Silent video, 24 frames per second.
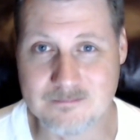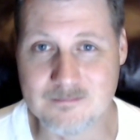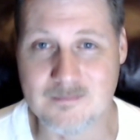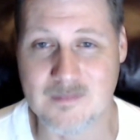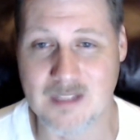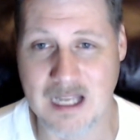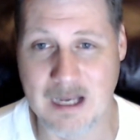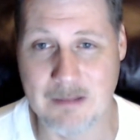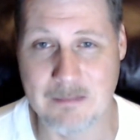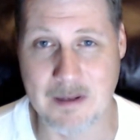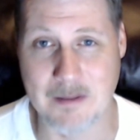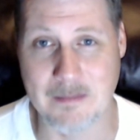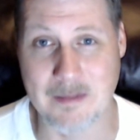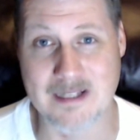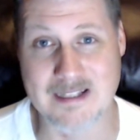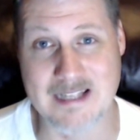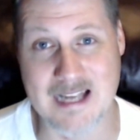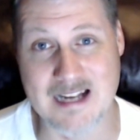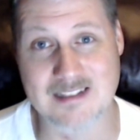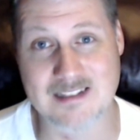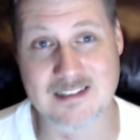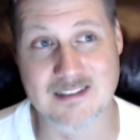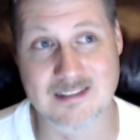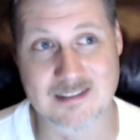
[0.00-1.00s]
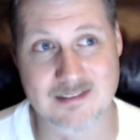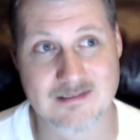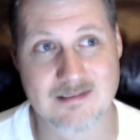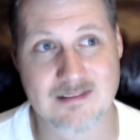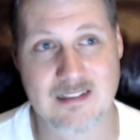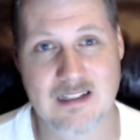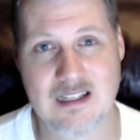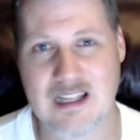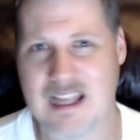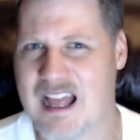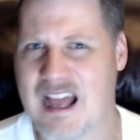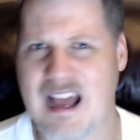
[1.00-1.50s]
I pay my taxes.
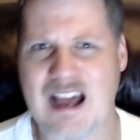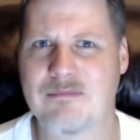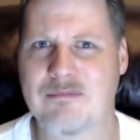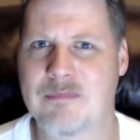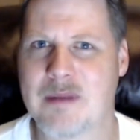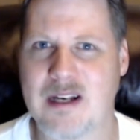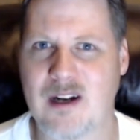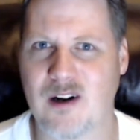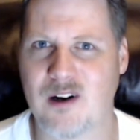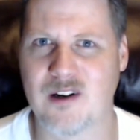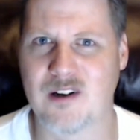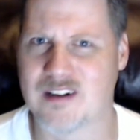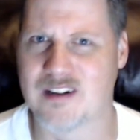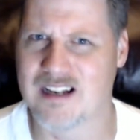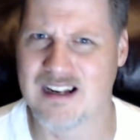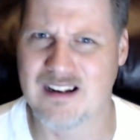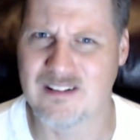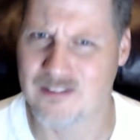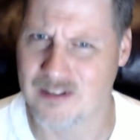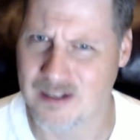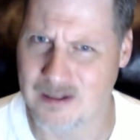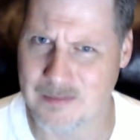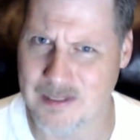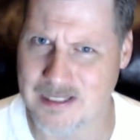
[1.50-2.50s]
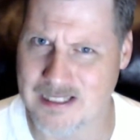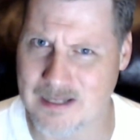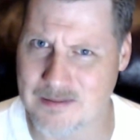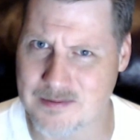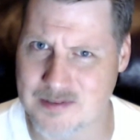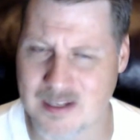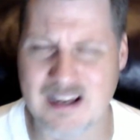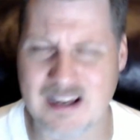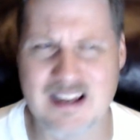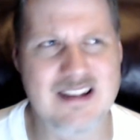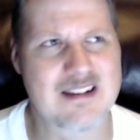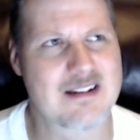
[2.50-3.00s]
I've been audited. I don't know how many
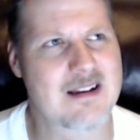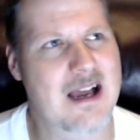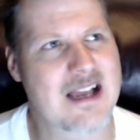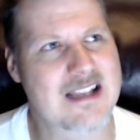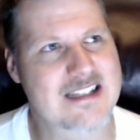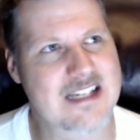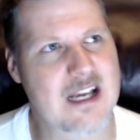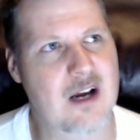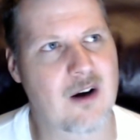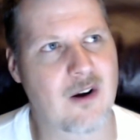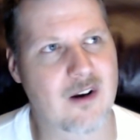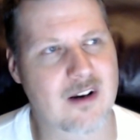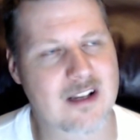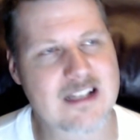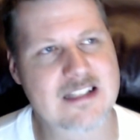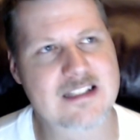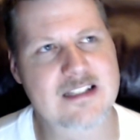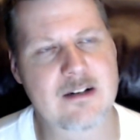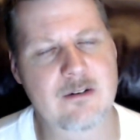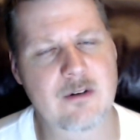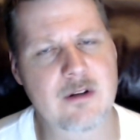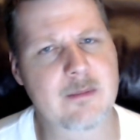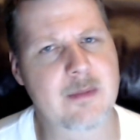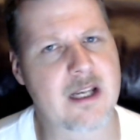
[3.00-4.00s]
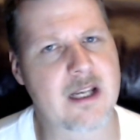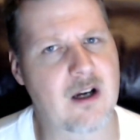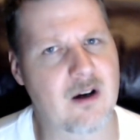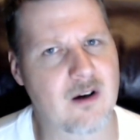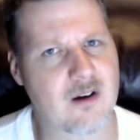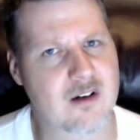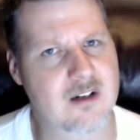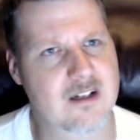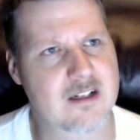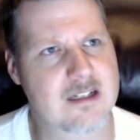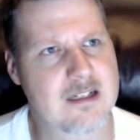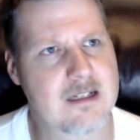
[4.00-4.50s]
times. I say audited. It's not really been
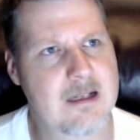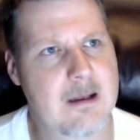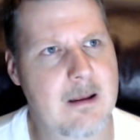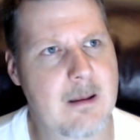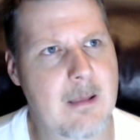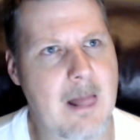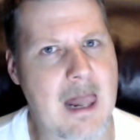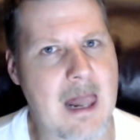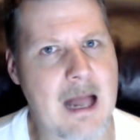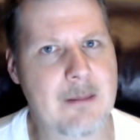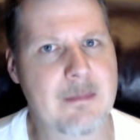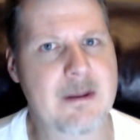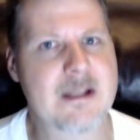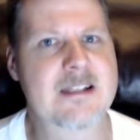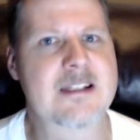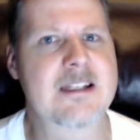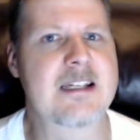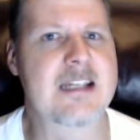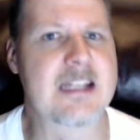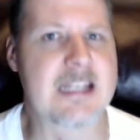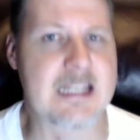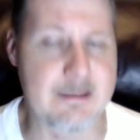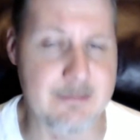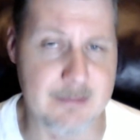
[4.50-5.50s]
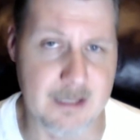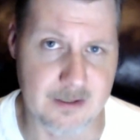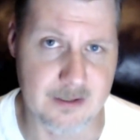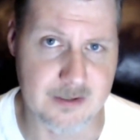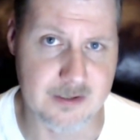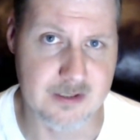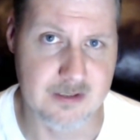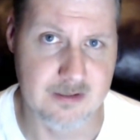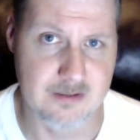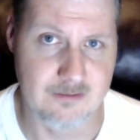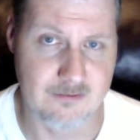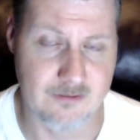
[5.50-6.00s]
audited. I've been sent
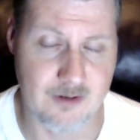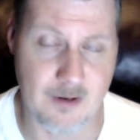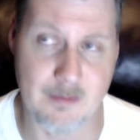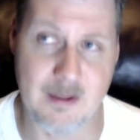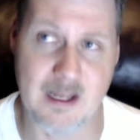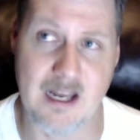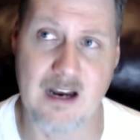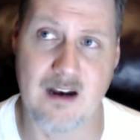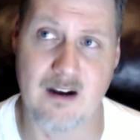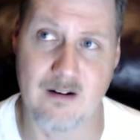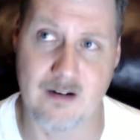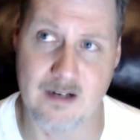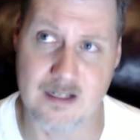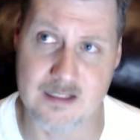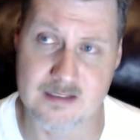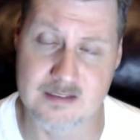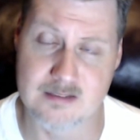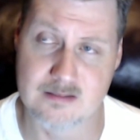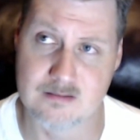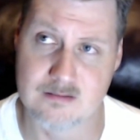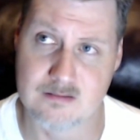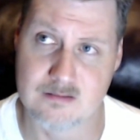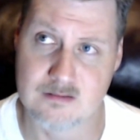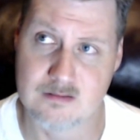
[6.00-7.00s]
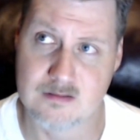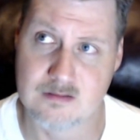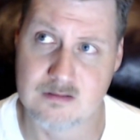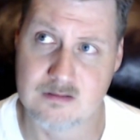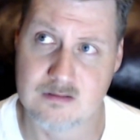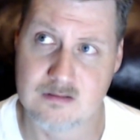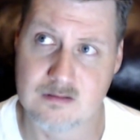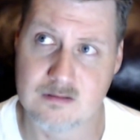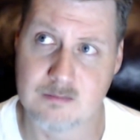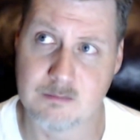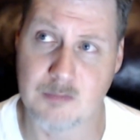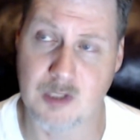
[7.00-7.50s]
emails from the IRS
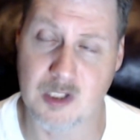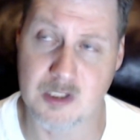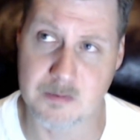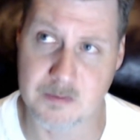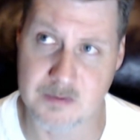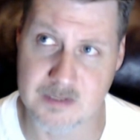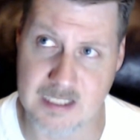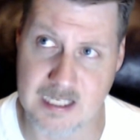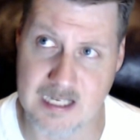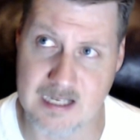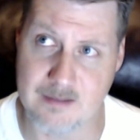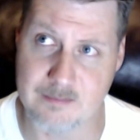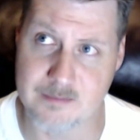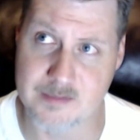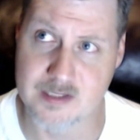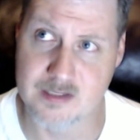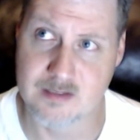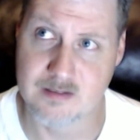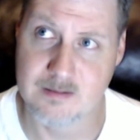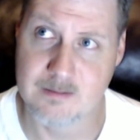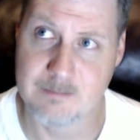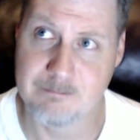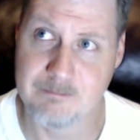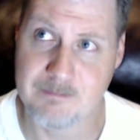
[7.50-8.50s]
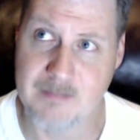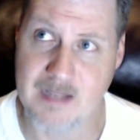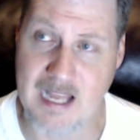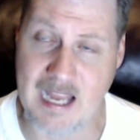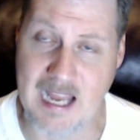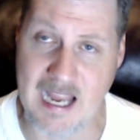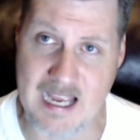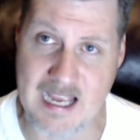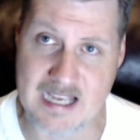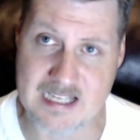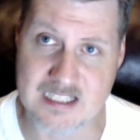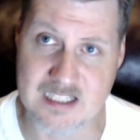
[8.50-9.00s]
multiple times
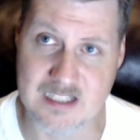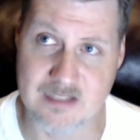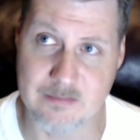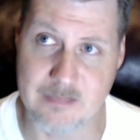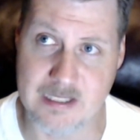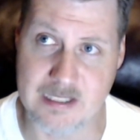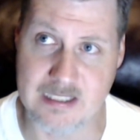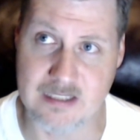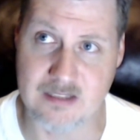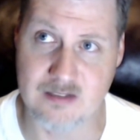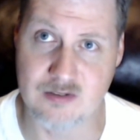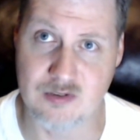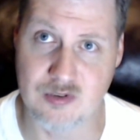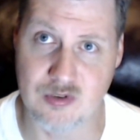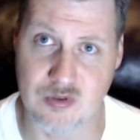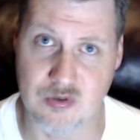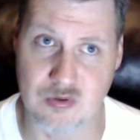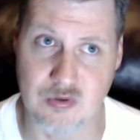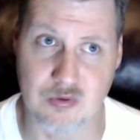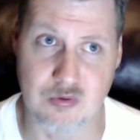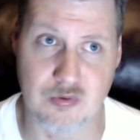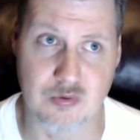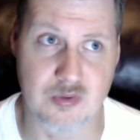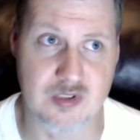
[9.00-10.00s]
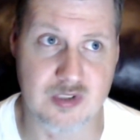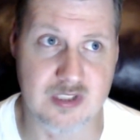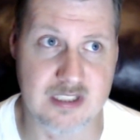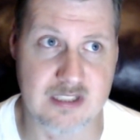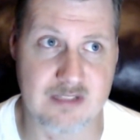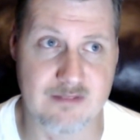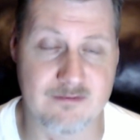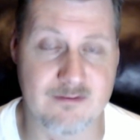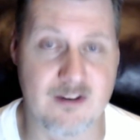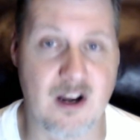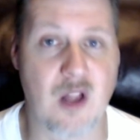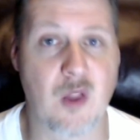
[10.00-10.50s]
asking me to
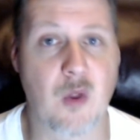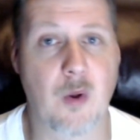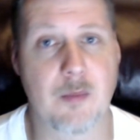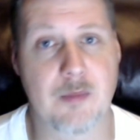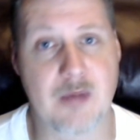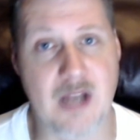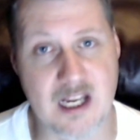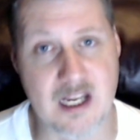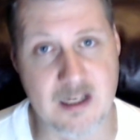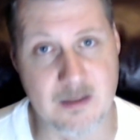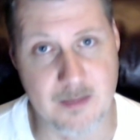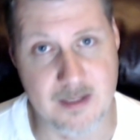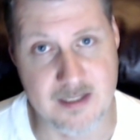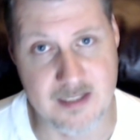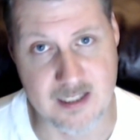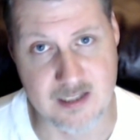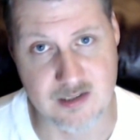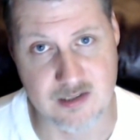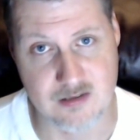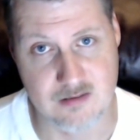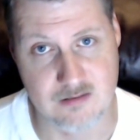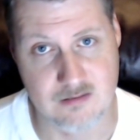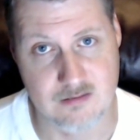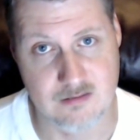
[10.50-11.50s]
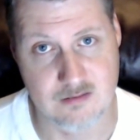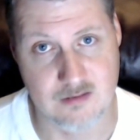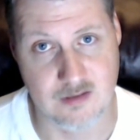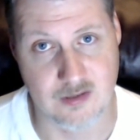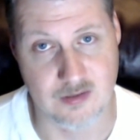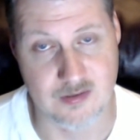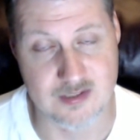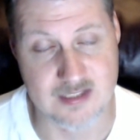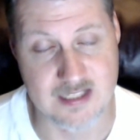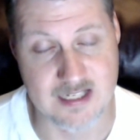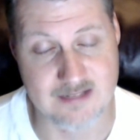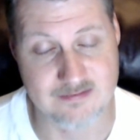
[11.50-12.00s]
send follow-up documentation
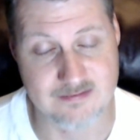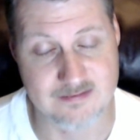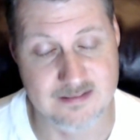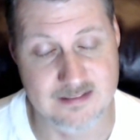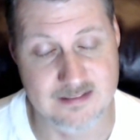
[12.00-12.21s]
on stuff.